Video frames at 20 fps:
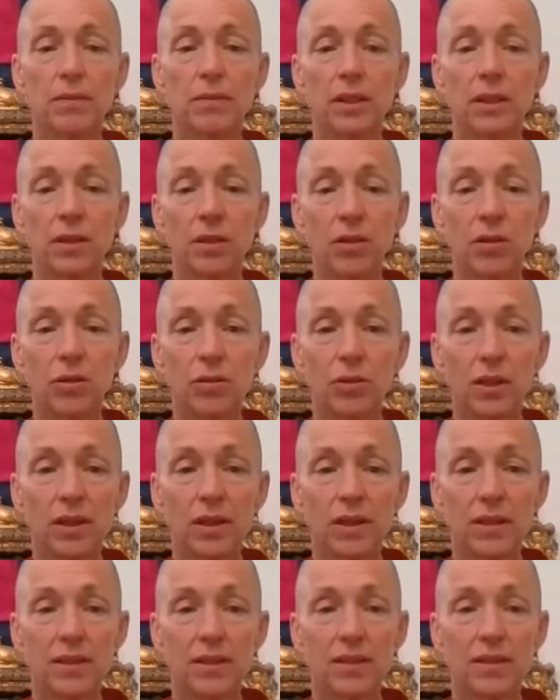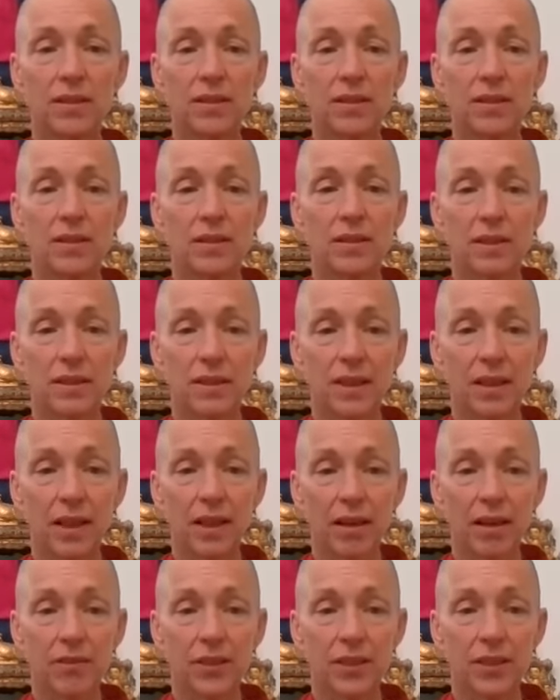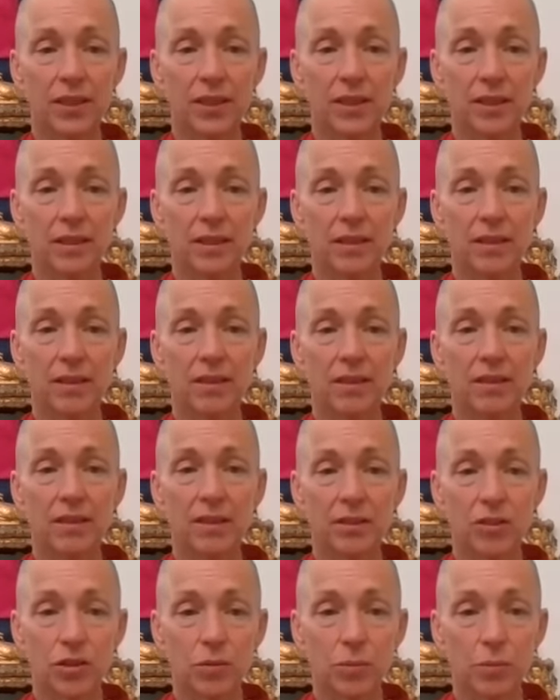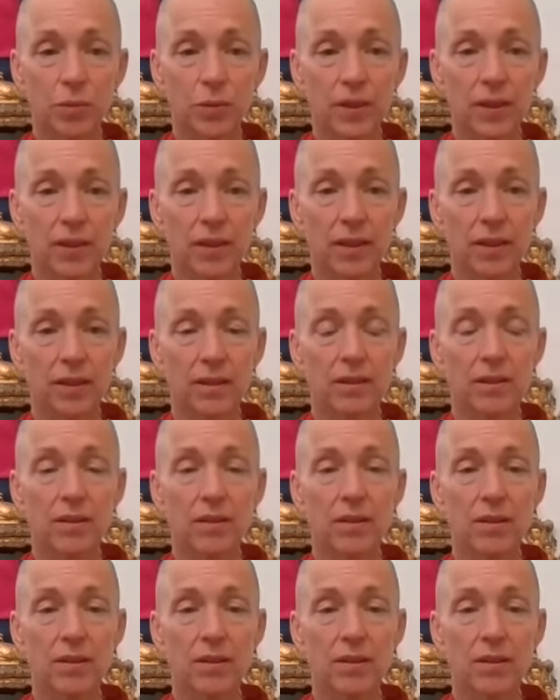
and goodness and clarity as you breathe in.